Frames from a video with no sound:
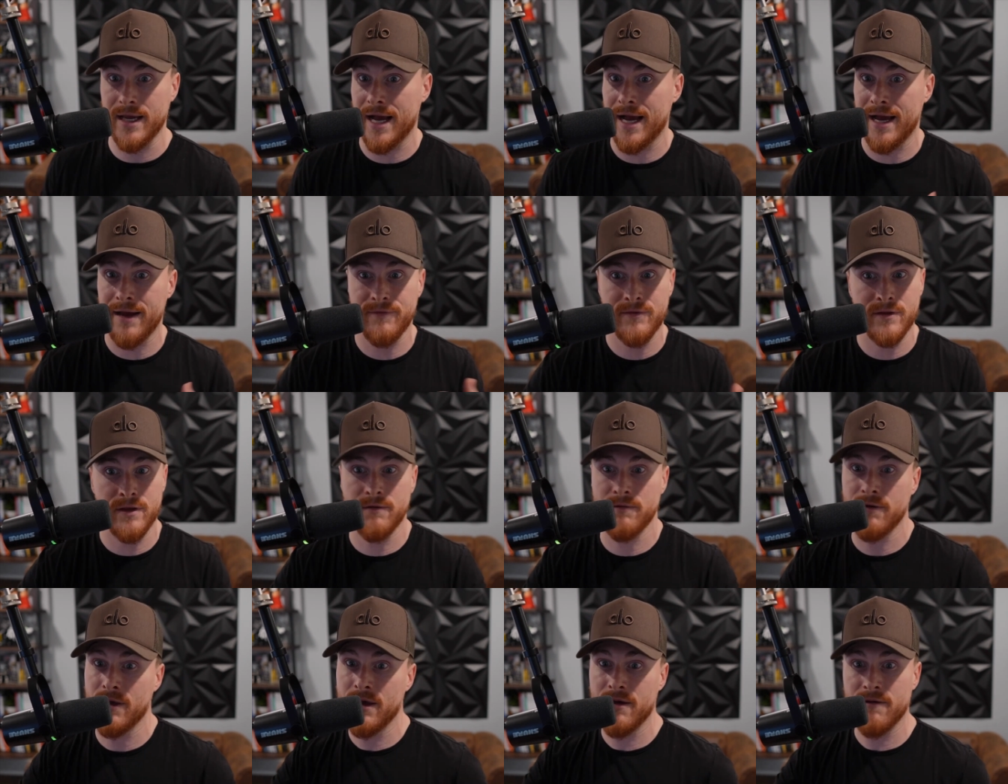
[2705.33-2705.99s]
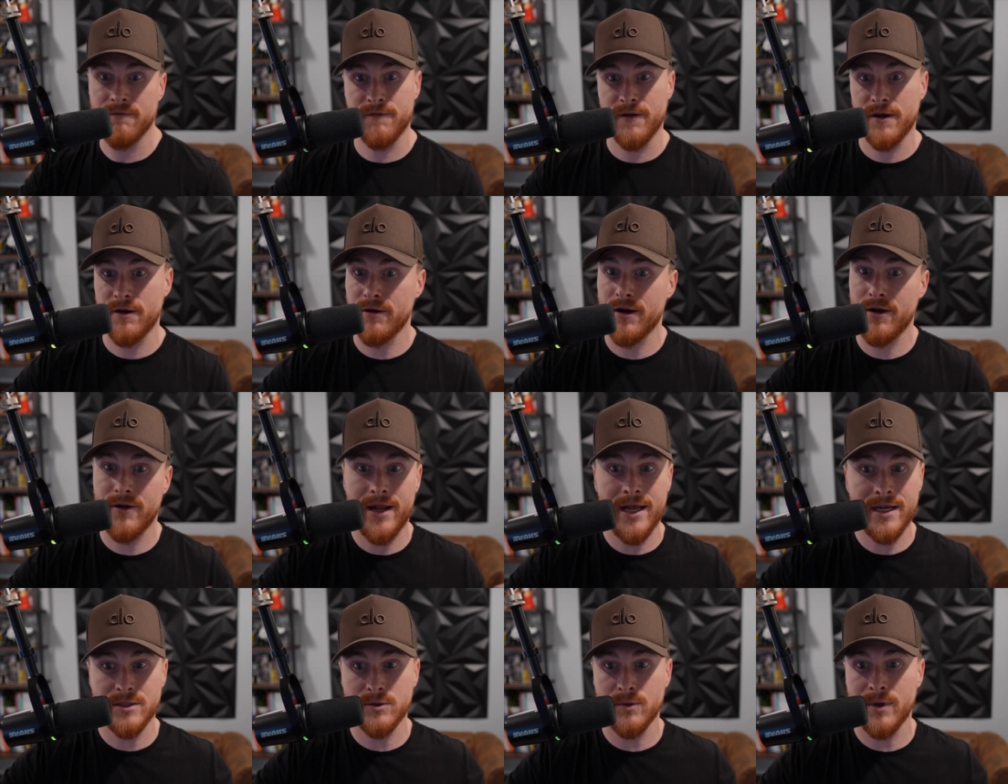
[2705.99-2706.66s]
I have to figure
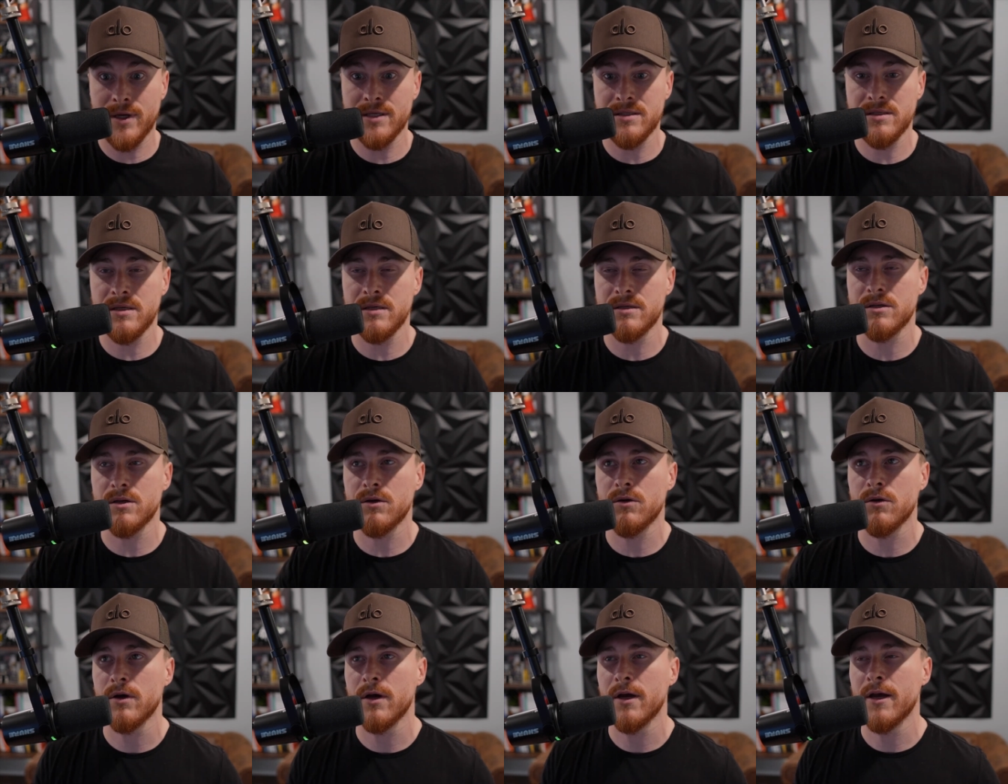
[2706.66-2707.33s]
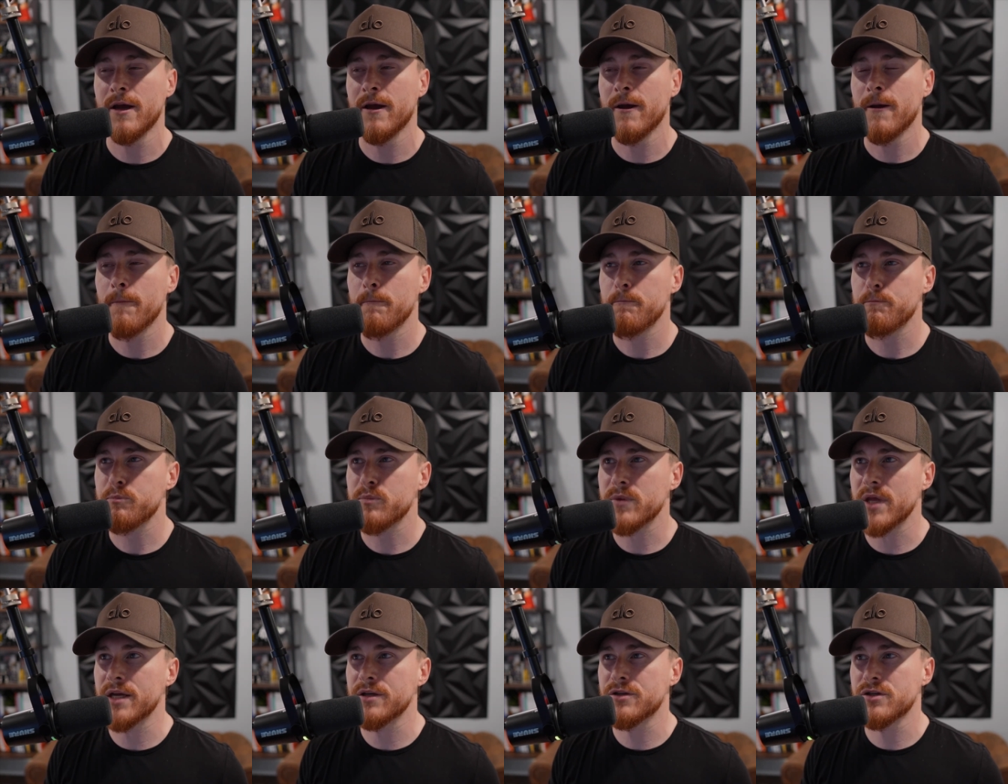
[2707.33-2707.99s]
out X, Y, Z. So
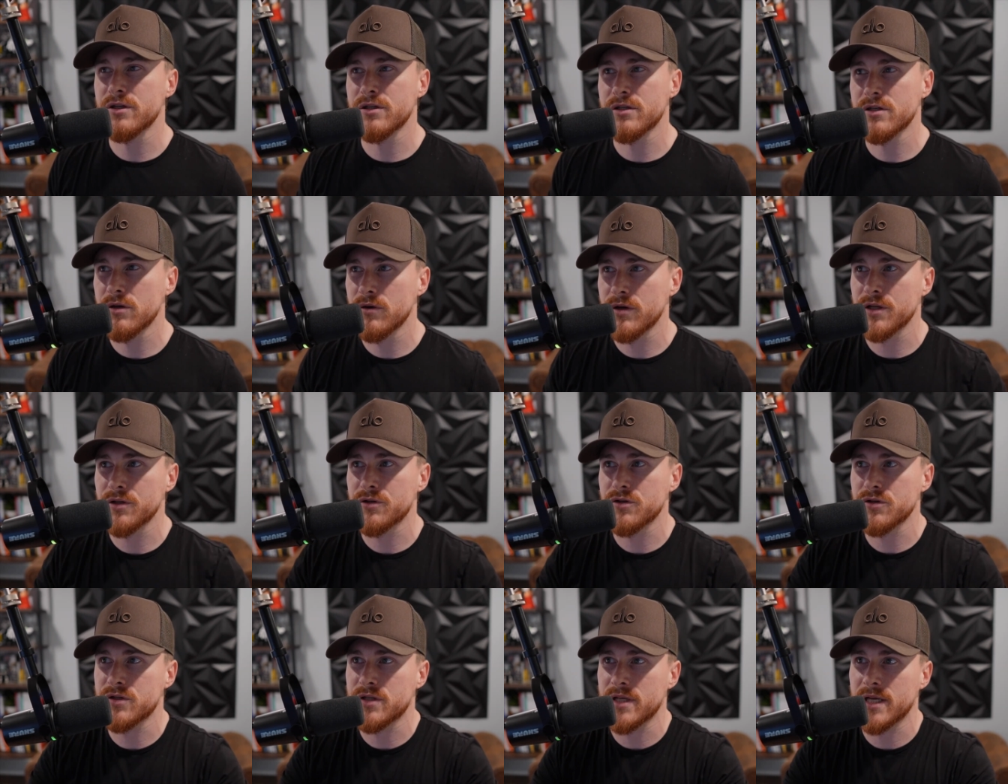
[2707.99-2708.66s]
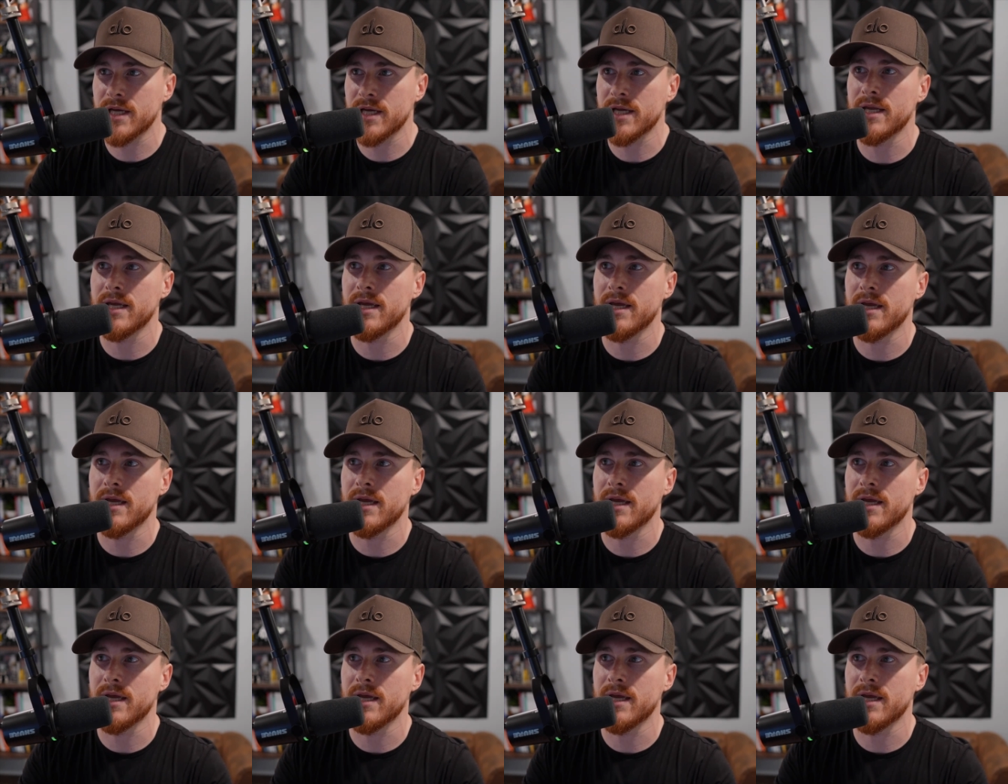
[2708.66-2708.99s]
it's just so interesting.